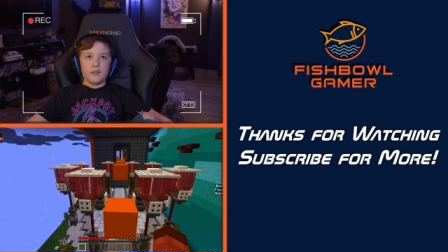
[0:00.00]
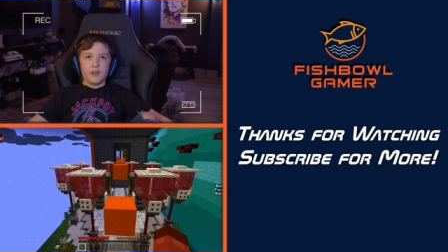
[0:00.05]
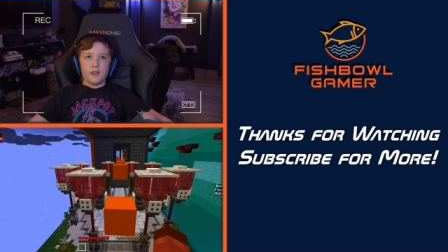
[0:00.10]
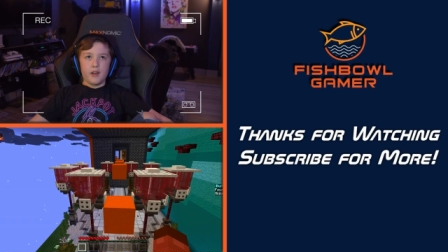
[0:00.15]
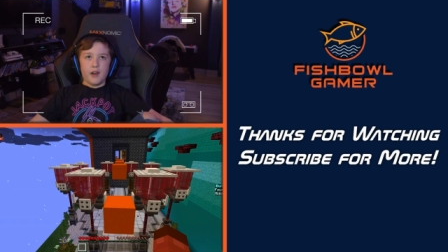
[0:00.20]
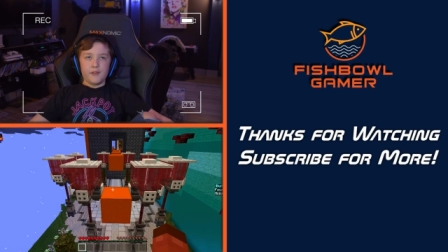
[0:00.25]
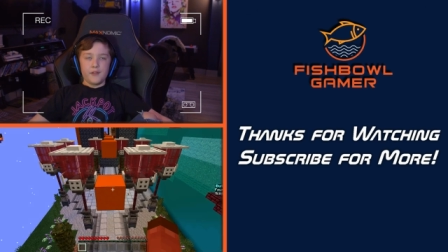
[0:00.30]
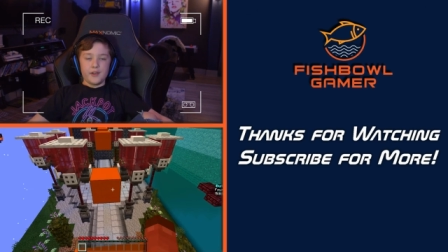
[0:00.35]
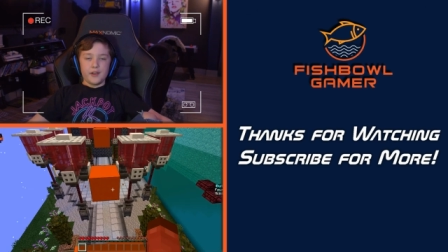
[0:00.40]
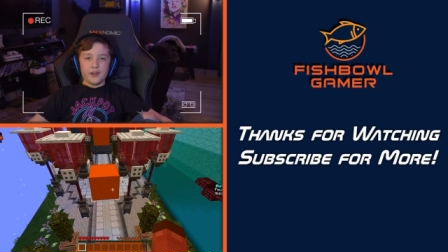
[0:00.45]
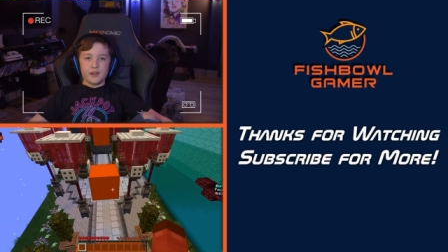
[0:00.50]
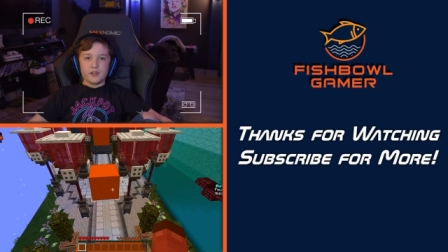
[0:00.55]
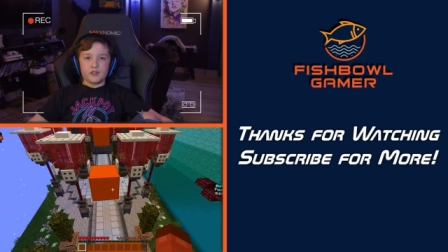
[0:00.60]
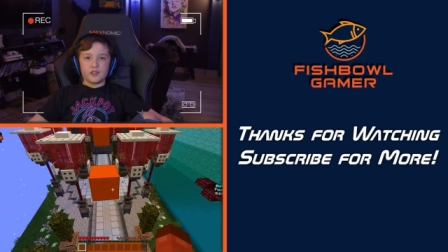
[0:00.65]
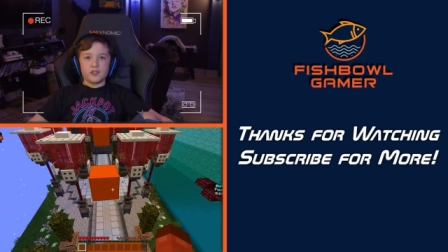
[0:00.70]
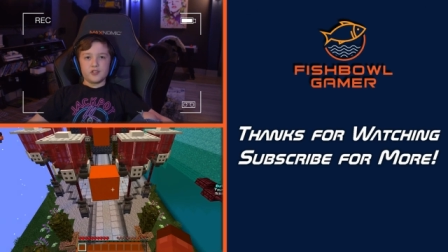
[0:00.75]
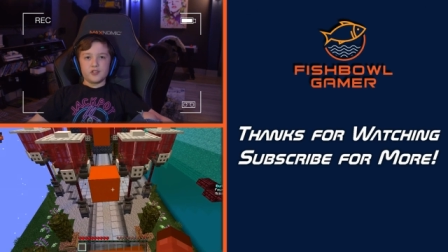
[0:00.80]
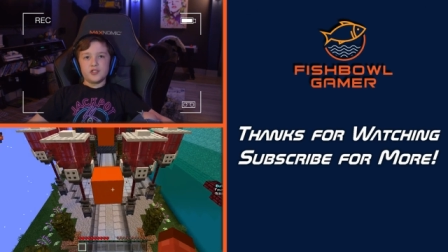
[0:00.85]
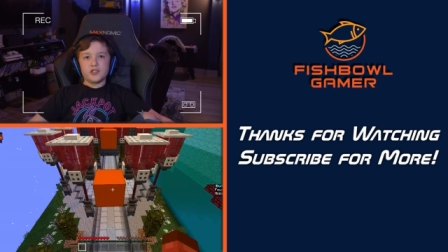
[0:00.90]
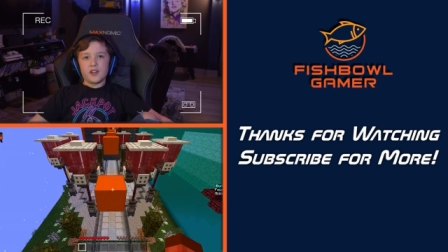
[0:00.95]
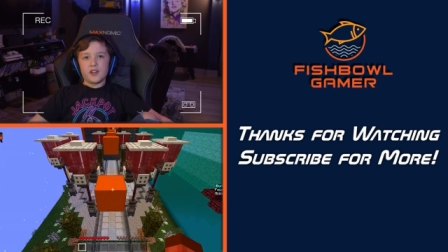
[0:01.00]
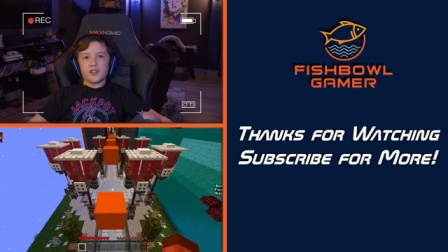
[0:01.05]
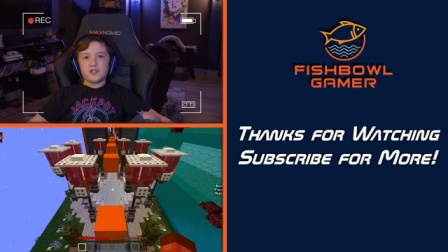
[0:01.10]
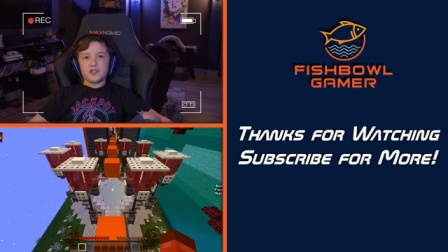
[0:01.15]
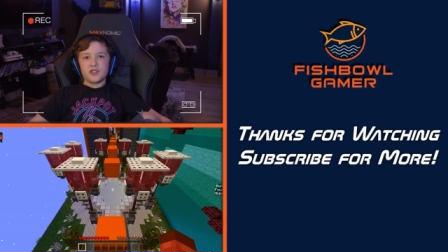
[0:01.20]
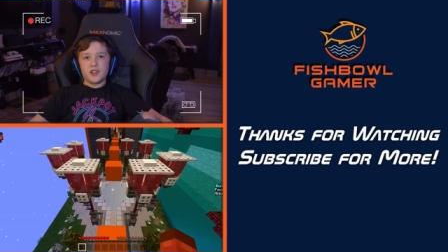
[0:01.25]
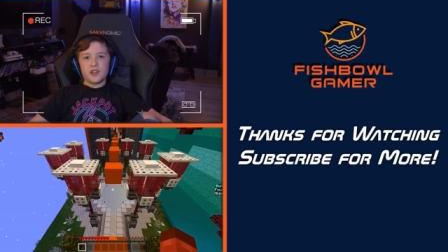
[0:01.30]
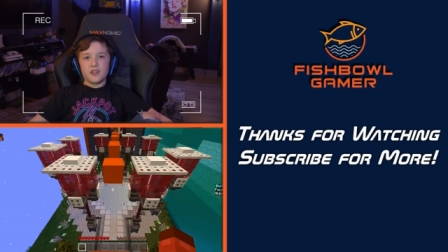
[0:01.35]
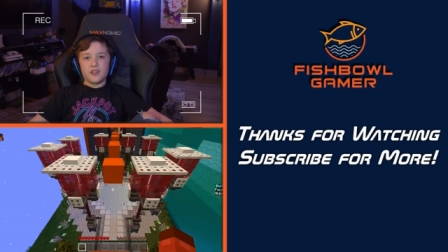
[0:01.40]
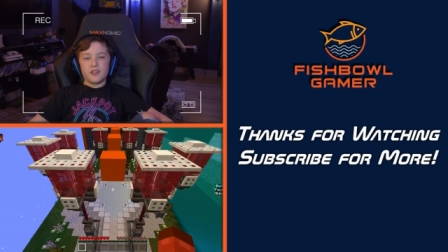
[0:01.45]
you have any
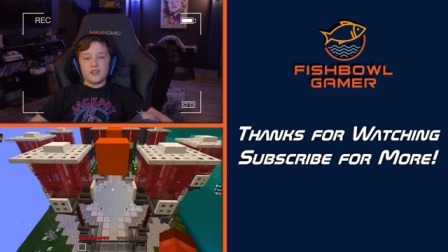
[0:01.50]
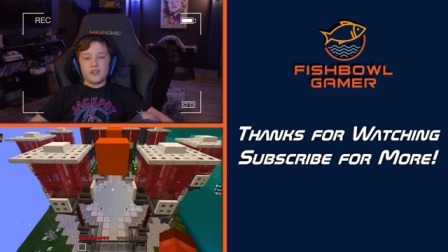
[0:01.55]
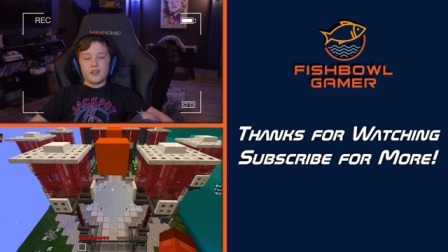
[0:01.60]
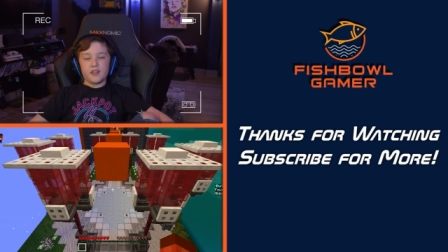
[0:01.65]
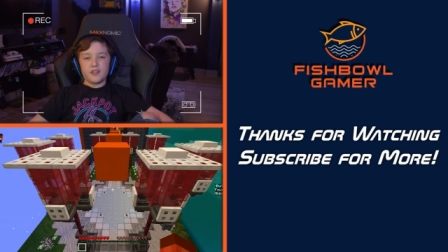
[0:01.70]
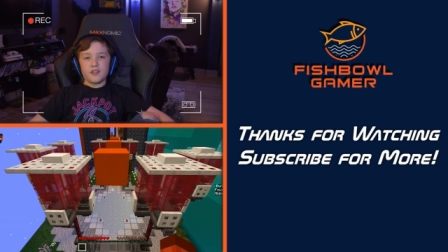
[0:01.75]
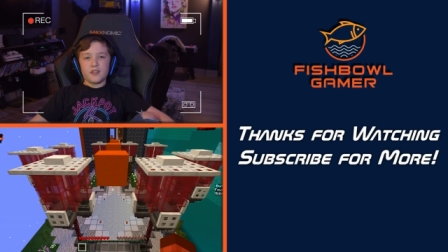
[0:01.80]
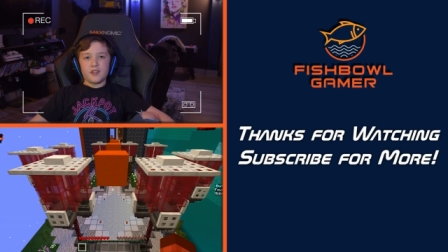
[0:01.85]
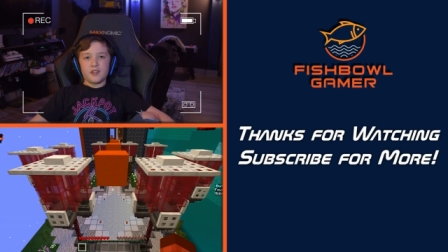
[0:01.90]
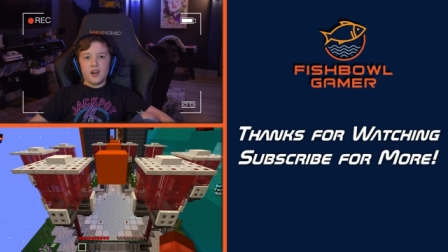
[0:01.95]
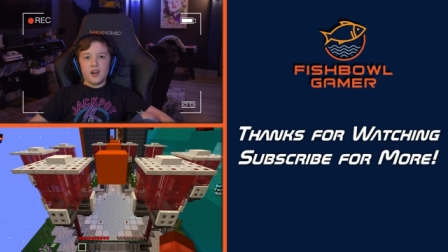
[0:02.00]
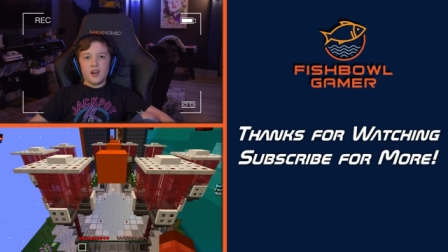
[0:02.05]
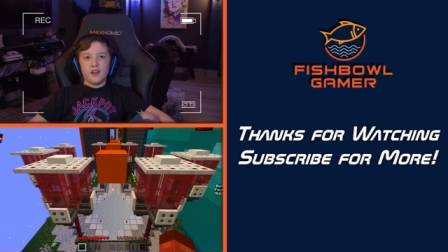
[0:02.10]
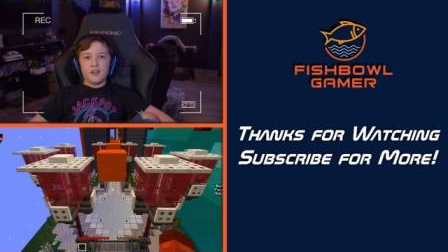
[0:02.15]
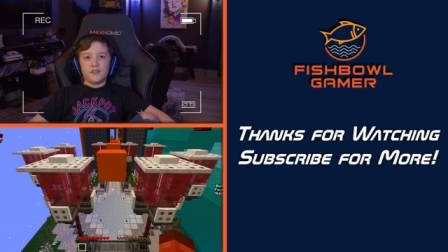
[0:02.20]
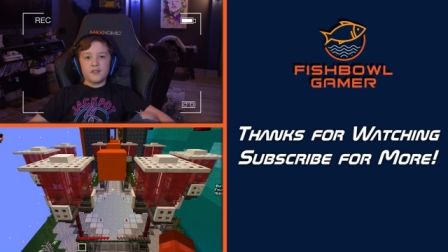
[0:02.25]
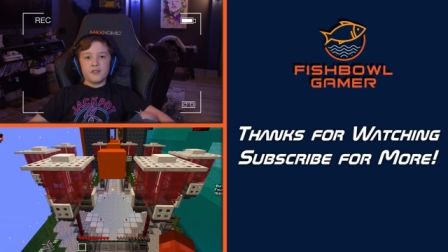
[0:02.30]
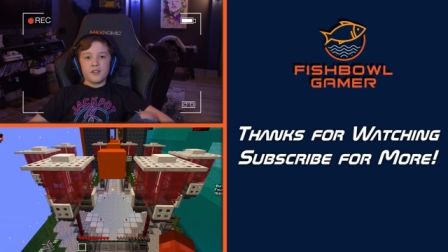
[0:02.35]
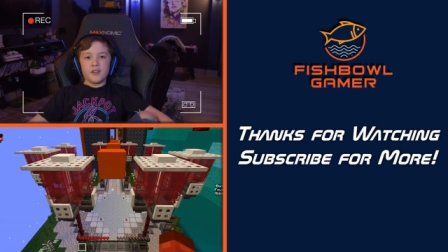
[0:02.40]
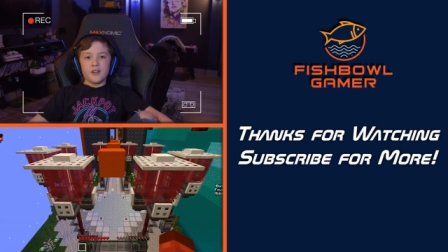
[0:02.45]
suggestions and stuff.